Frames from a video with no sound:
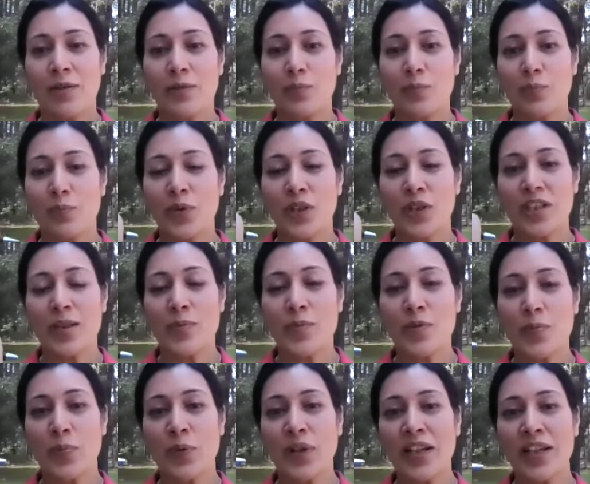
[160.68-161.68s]
could put some
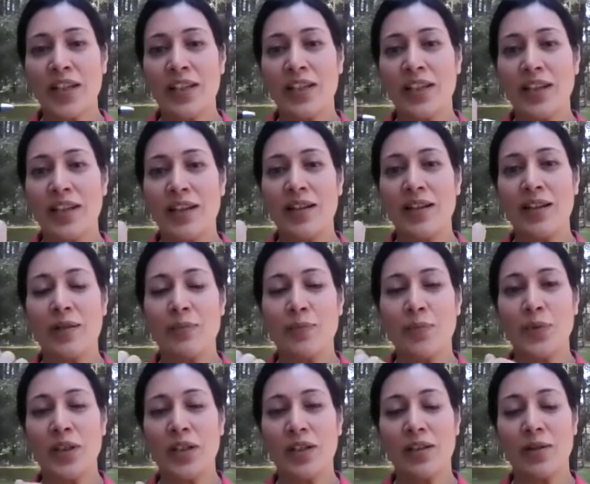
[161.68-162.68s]
spring in here
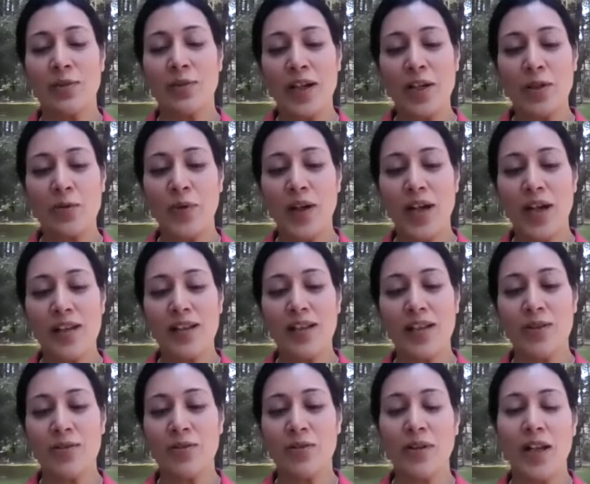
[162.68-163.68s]
and put it the right way,
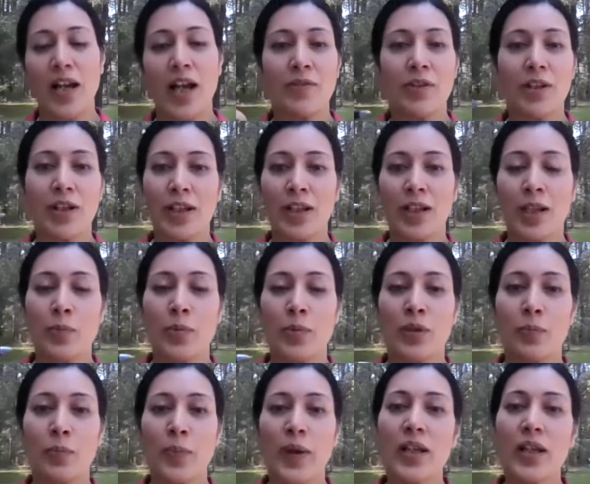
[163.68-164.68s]
then you could have a
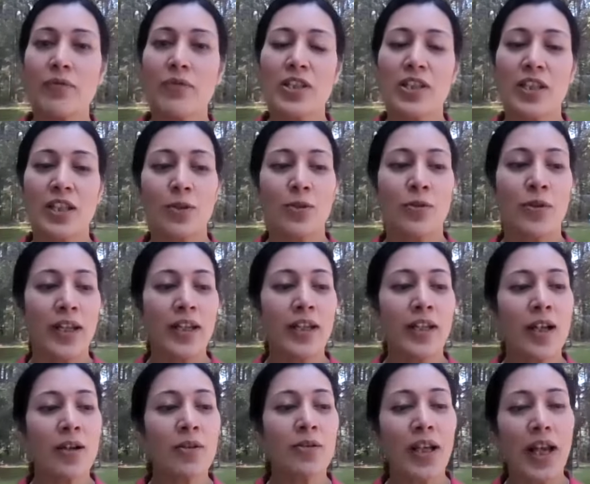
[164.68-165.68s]
clickable pen which can go in
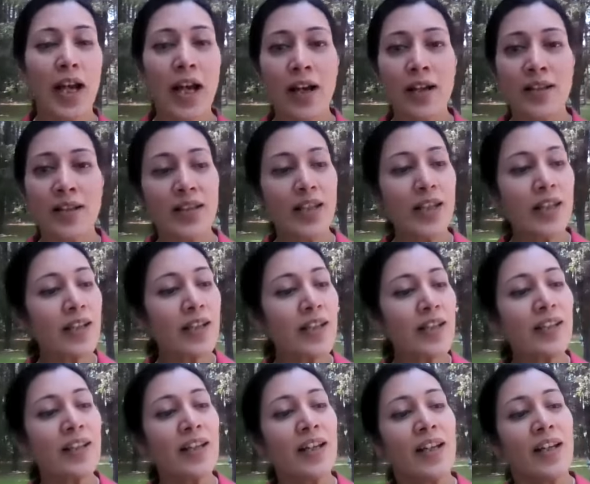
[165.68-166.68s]
and out as
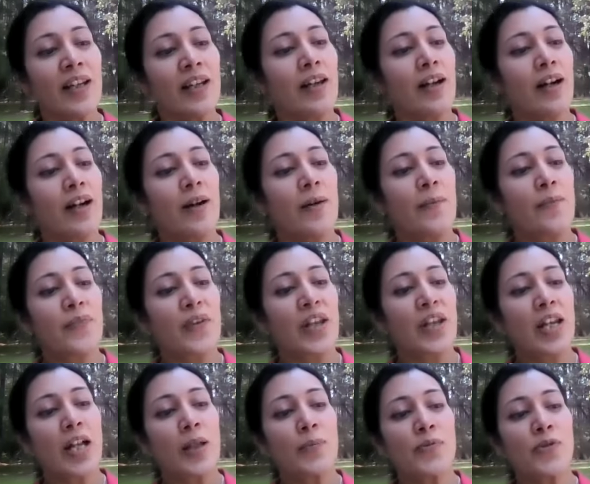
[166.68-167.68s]
needed,
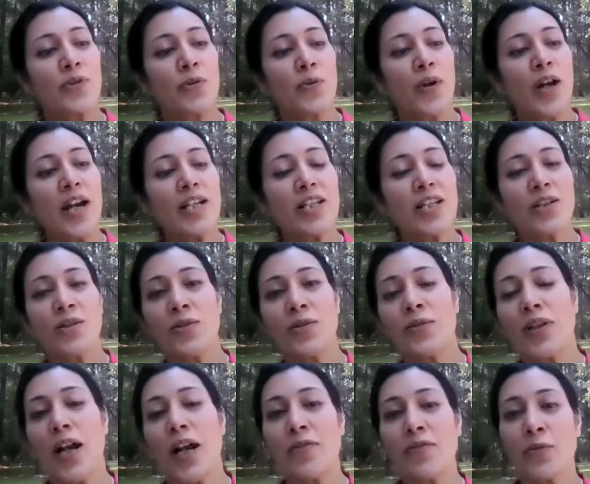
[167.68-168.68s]
and helps you write. So you
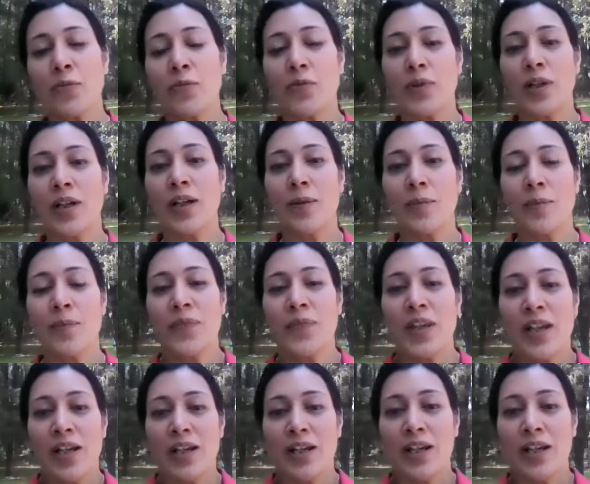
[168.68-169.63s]
don't have to,